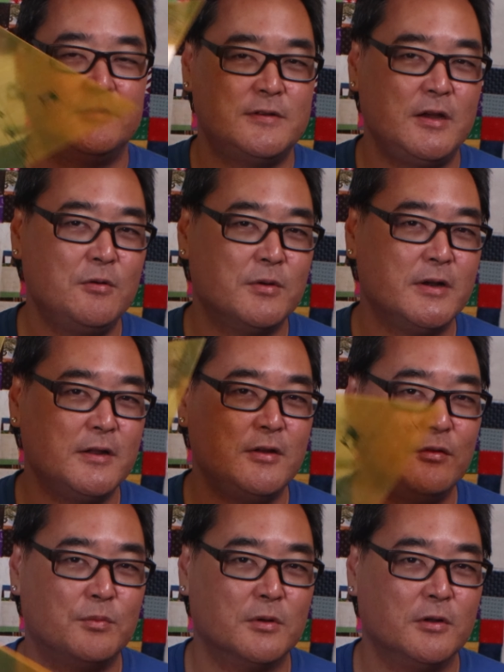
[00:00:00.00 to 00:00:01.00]
Take one of
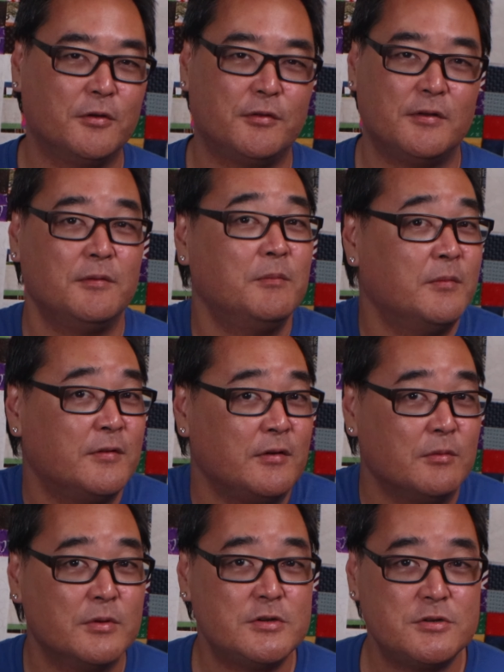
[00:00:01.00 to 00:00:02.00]
these rulers and
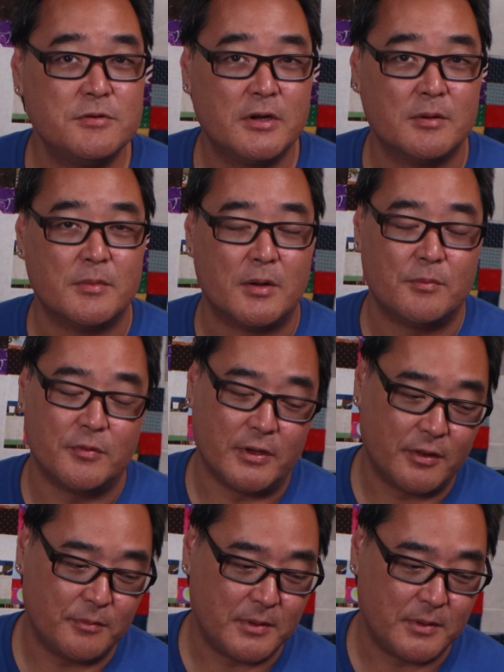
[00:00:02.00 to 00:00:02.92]
see what you come up with,